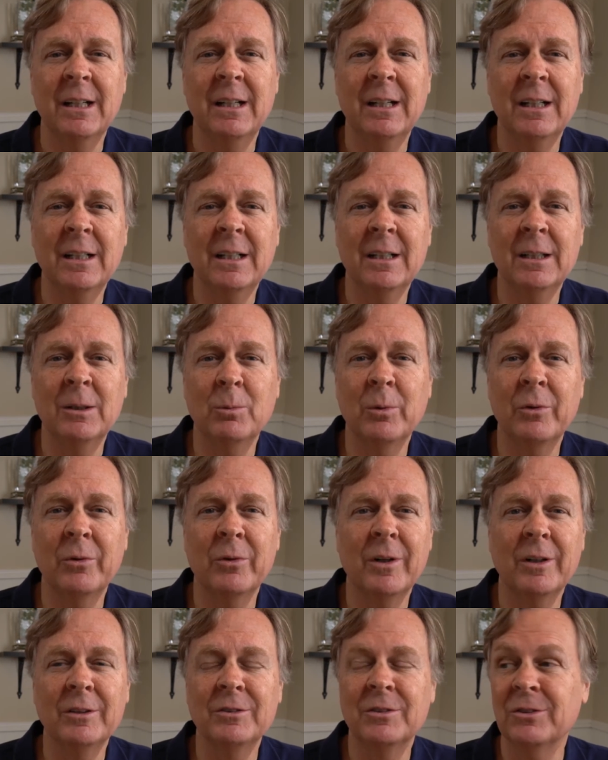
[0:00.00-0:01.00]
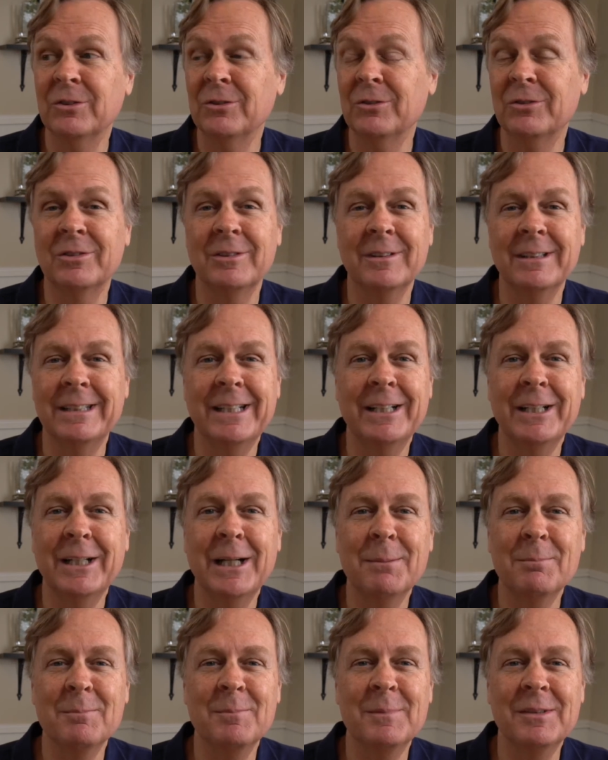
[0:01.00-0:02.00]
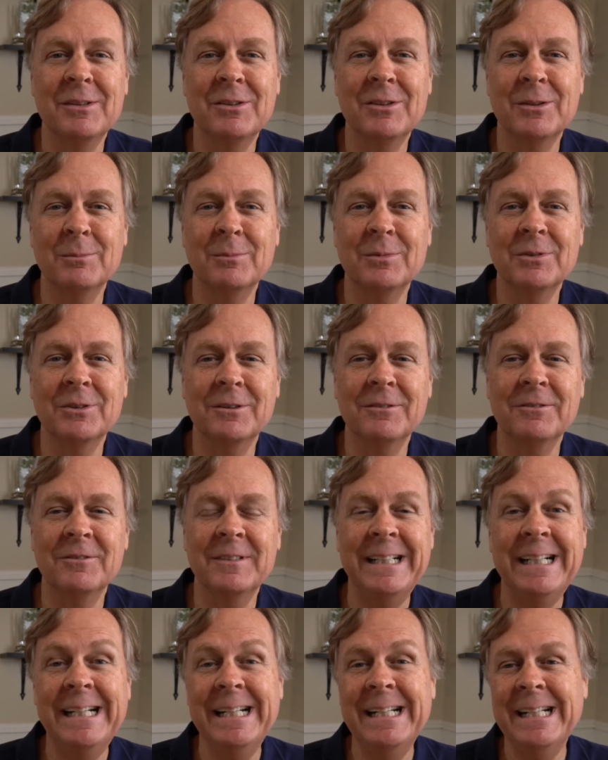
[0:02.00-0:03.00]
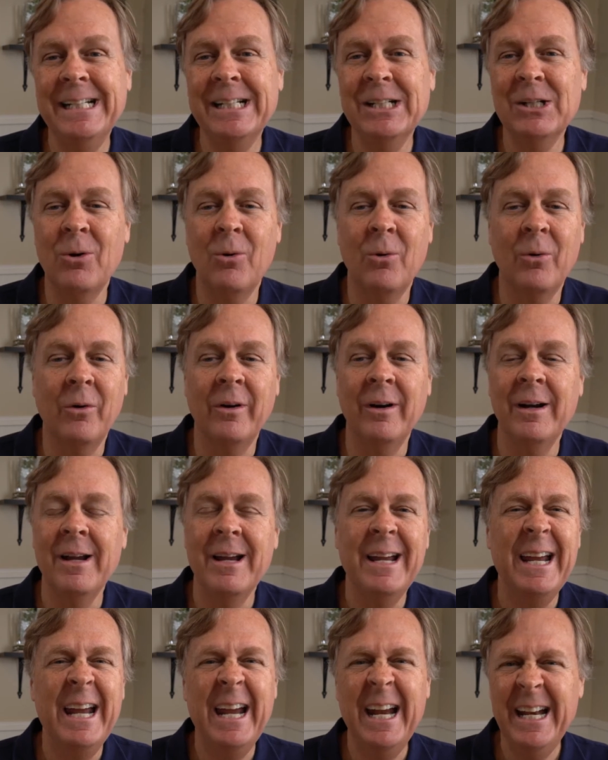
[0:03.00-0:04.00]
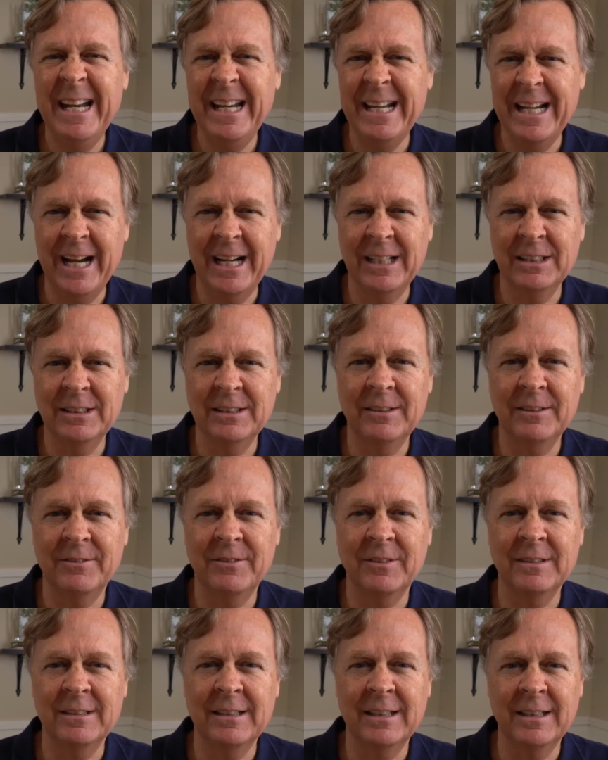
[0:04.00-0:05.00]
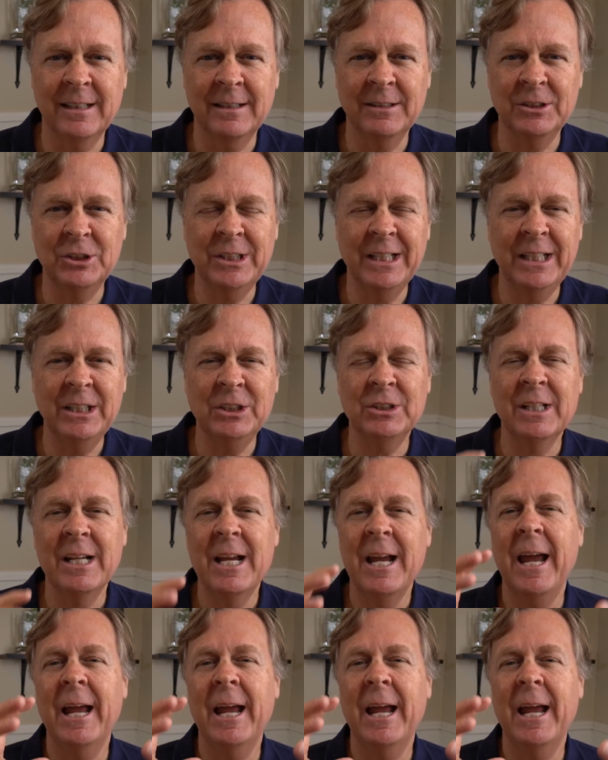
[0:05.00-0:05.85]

with regards to getting up in terms of eating or any kind of different change.